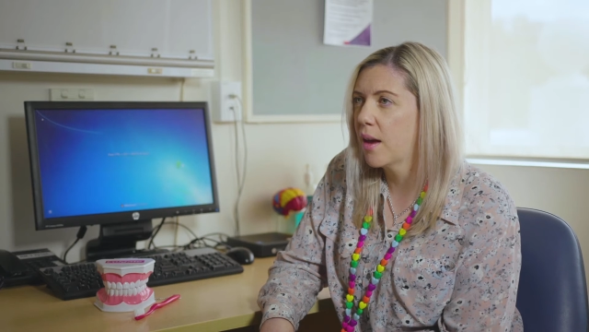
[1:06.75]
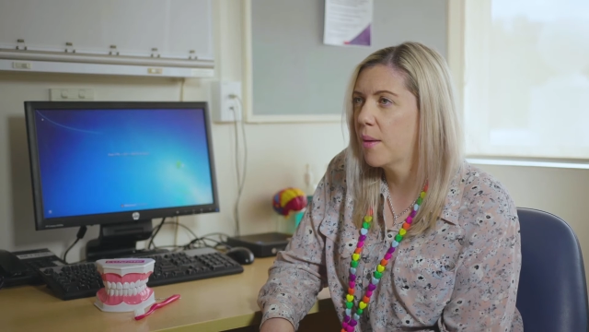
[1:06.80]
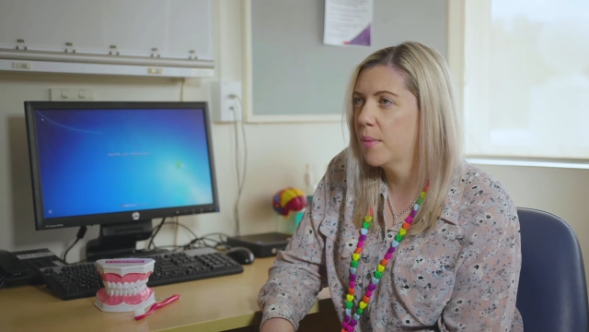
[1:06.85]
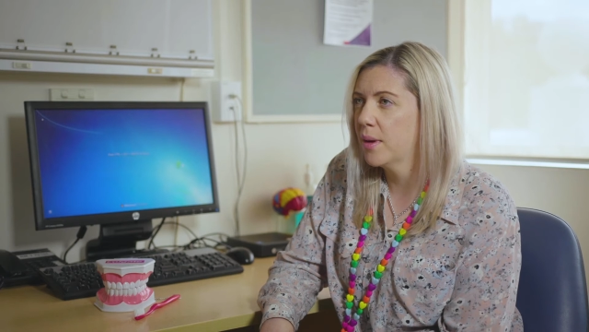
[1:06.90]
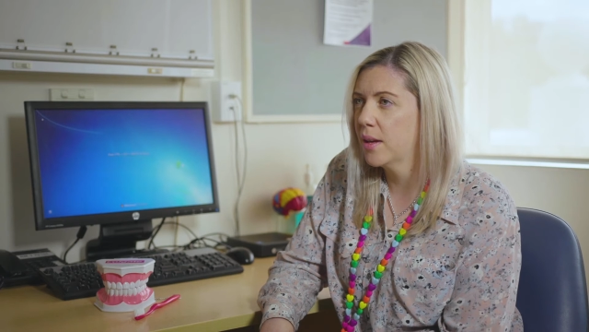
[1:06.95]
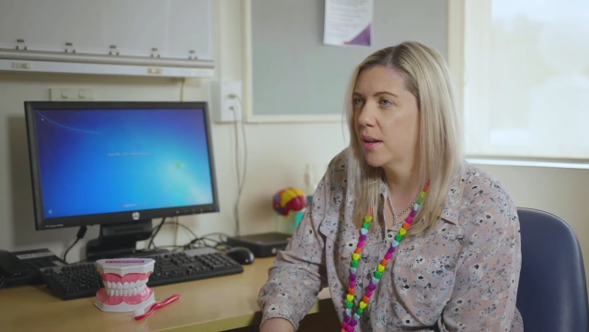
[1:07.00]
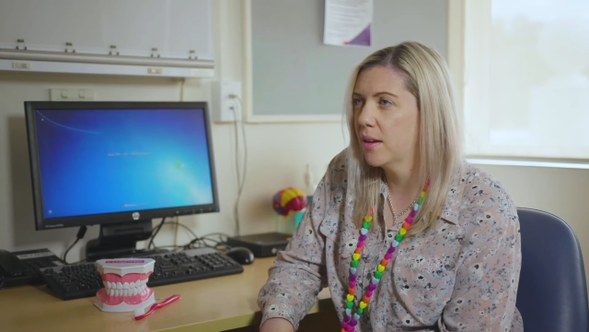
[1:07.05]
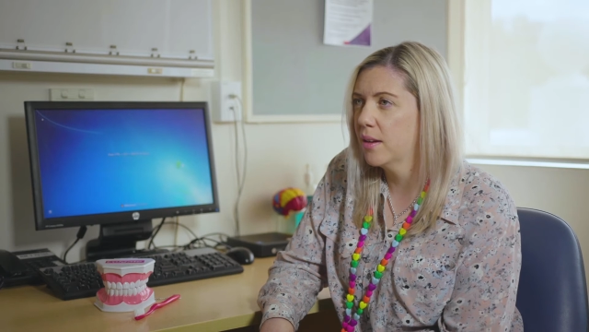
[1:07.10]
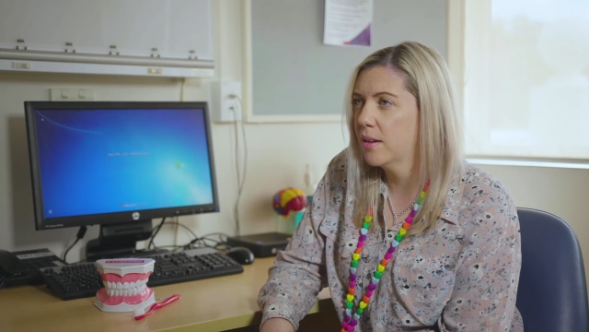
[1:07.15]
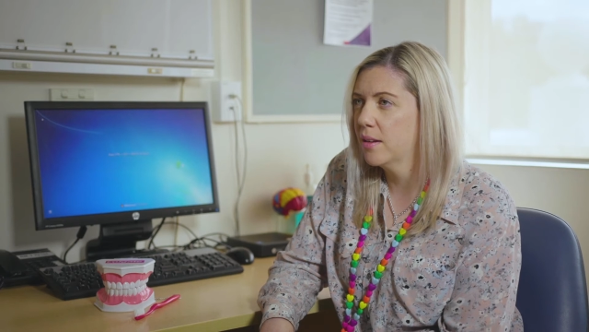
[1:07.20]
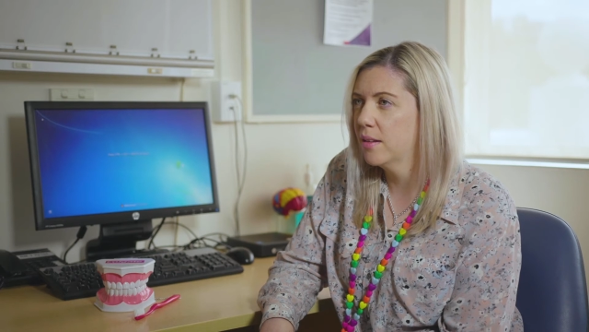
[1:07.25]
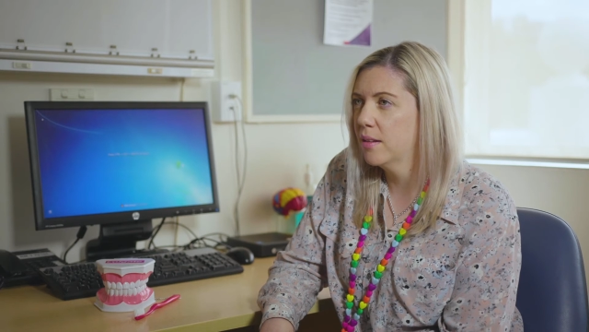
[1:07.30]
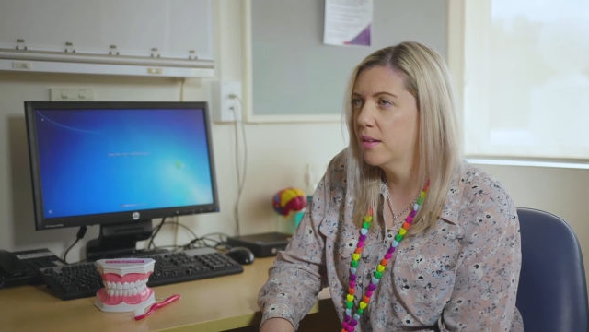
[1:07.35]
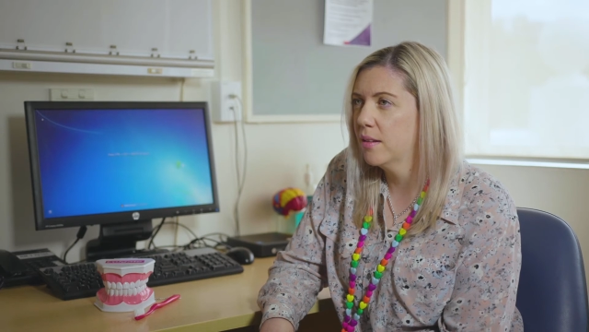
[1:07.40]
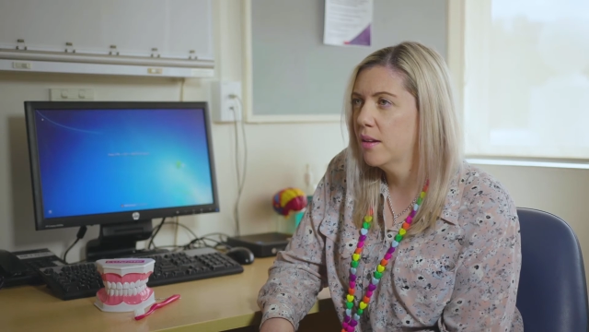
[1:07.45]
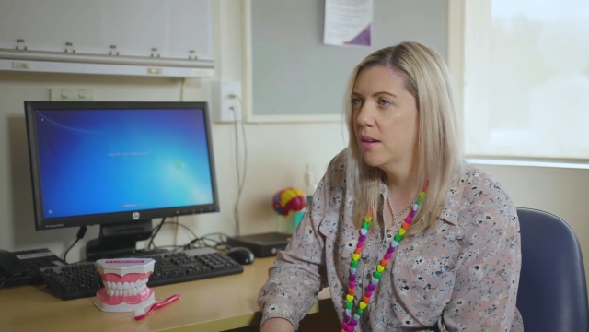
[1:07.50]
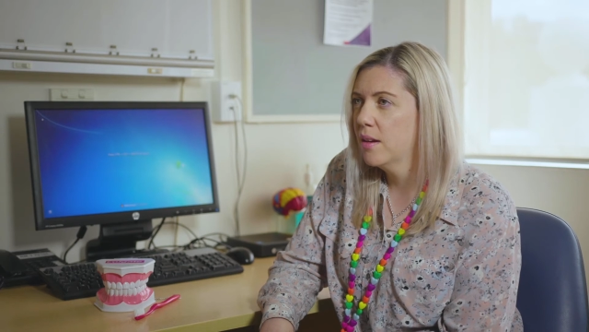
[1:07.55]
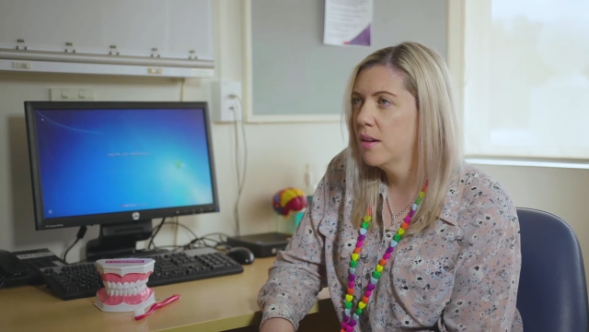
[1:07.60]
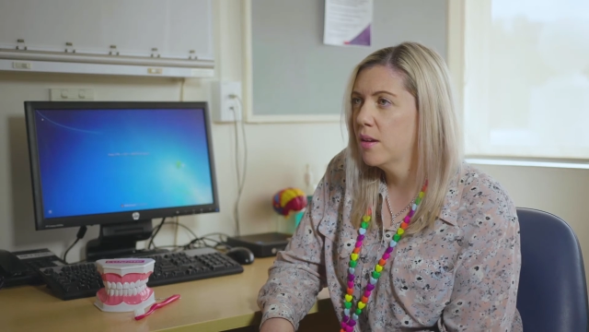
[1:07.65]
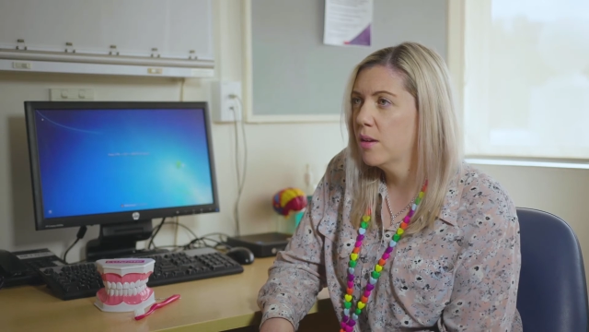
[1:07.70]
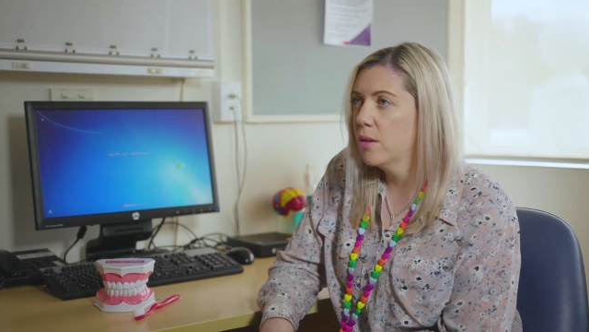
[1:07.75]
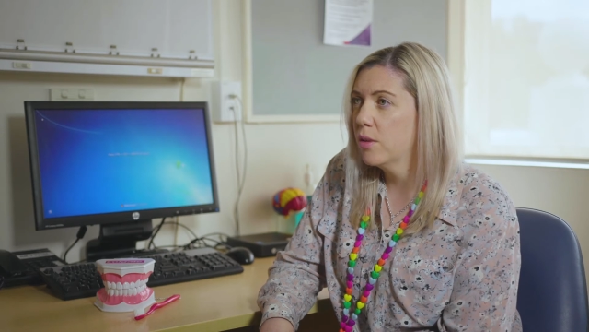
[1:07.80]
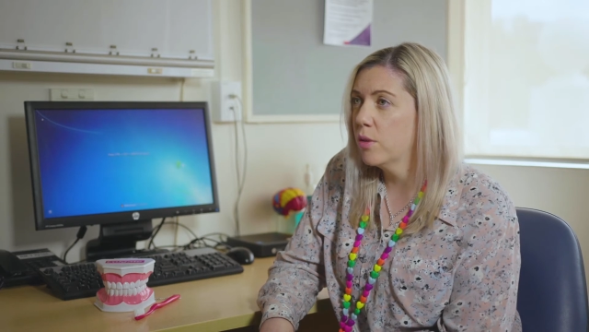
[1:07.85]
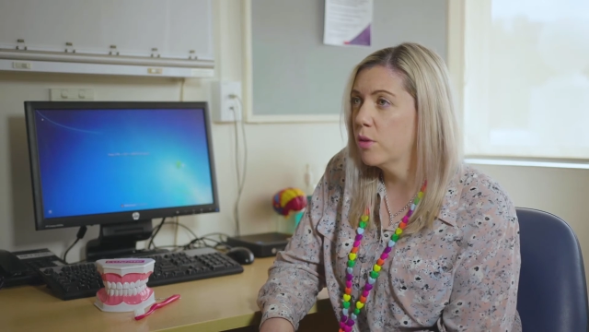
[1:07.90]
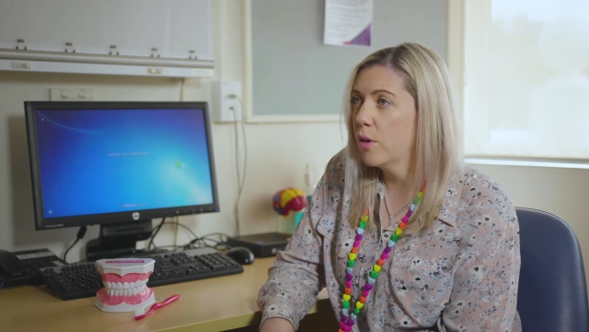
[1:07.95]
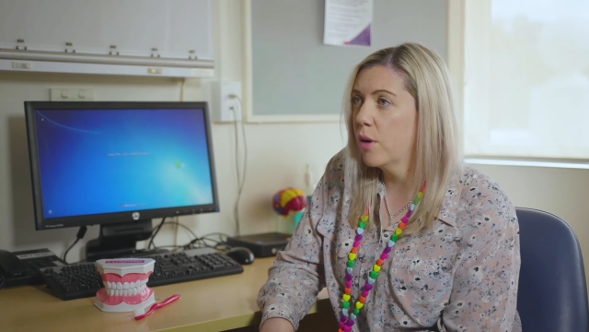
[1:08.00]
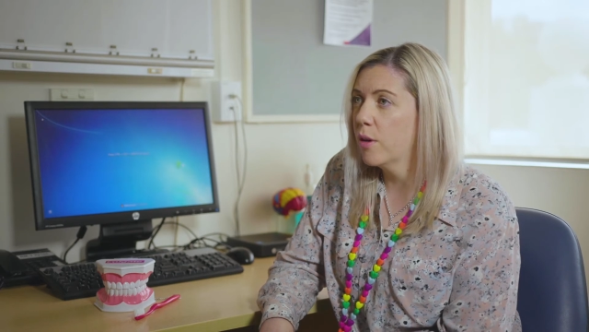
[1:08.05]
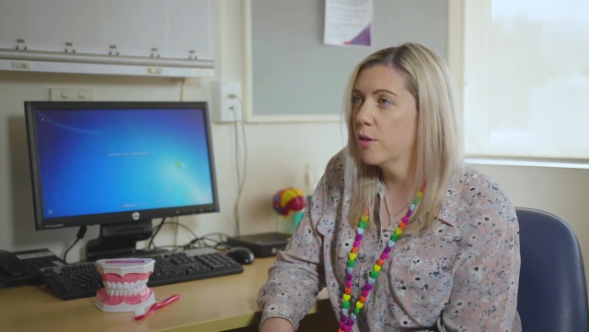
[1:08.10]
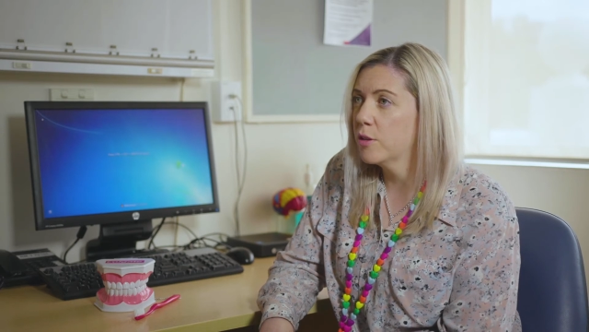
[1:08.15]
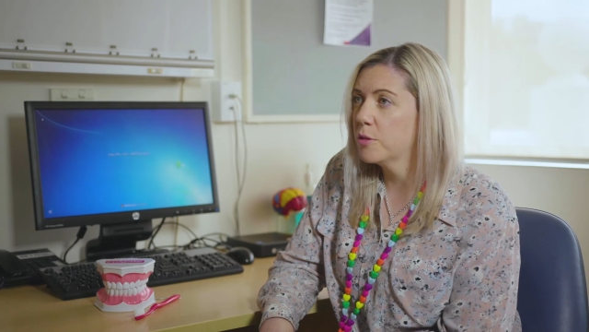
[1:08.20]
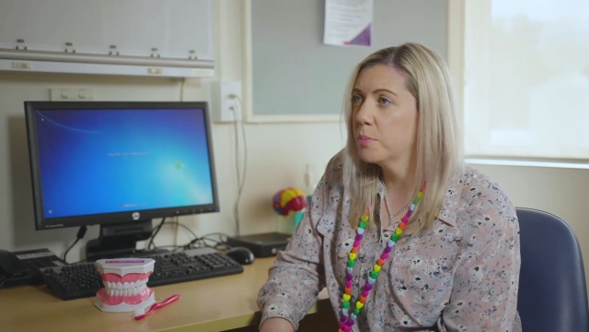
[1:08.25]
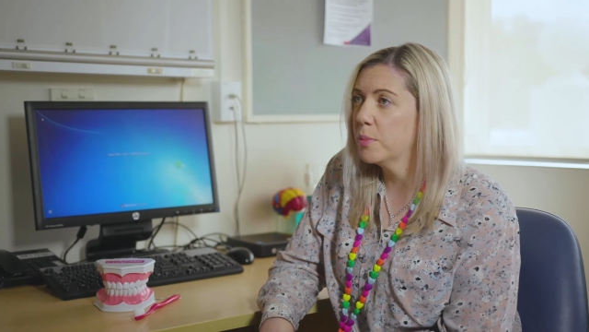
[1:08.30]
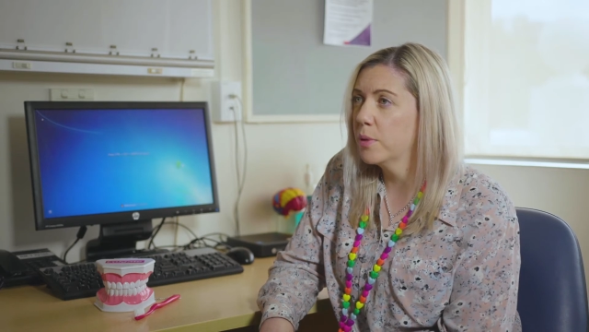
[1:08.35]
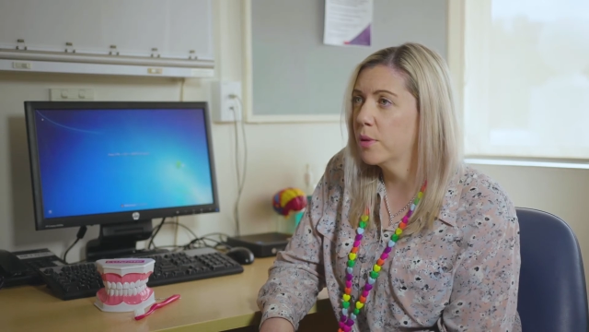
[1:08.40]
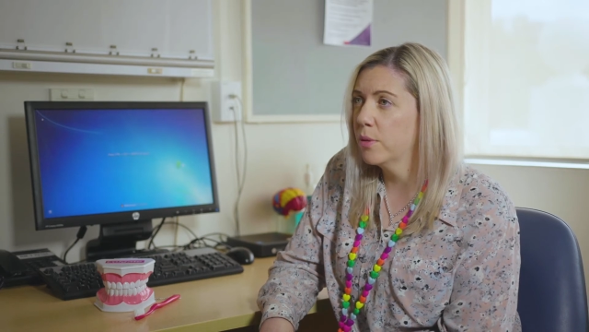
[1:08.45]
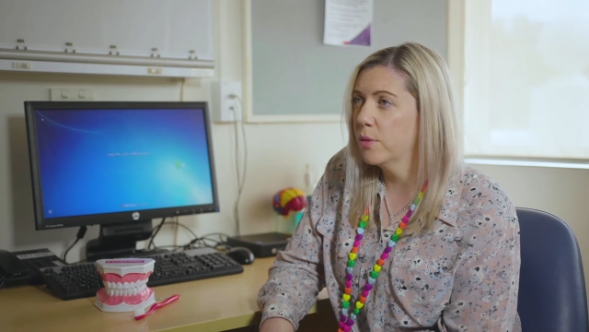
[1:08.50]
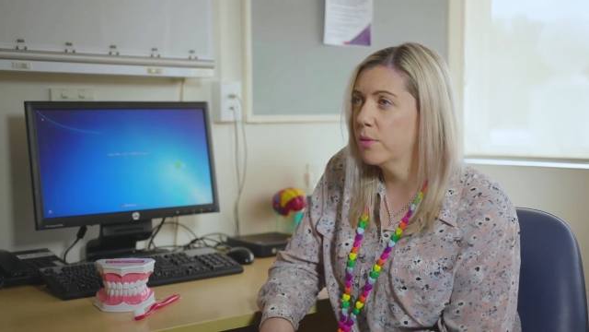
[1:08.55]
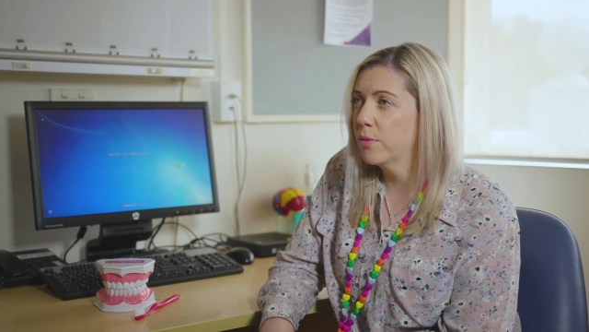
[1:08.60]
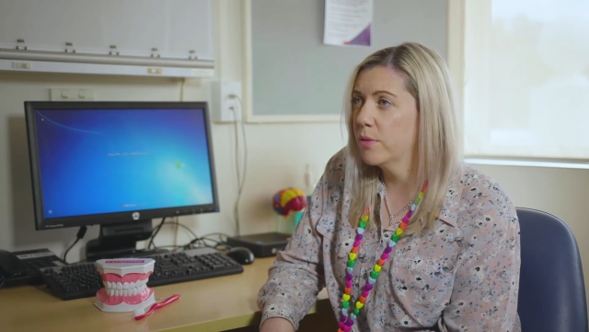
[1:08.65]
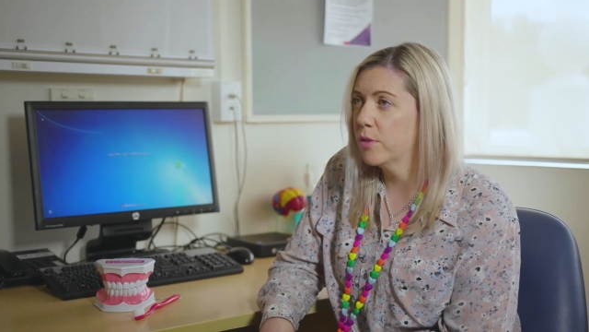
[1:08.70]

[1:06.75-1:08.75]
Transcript: coming in to the hospital